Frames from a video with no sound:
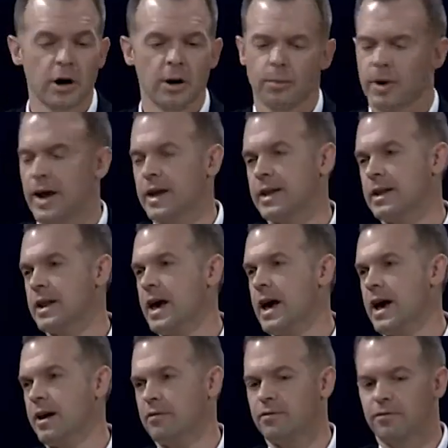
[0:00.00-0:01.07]
But I didn't
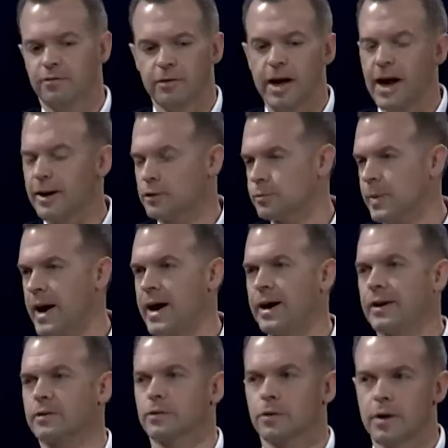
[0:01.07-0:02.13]
have
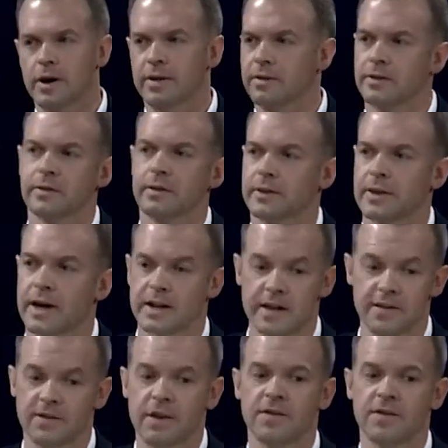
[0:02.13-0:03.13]
flashbacks or anything like that,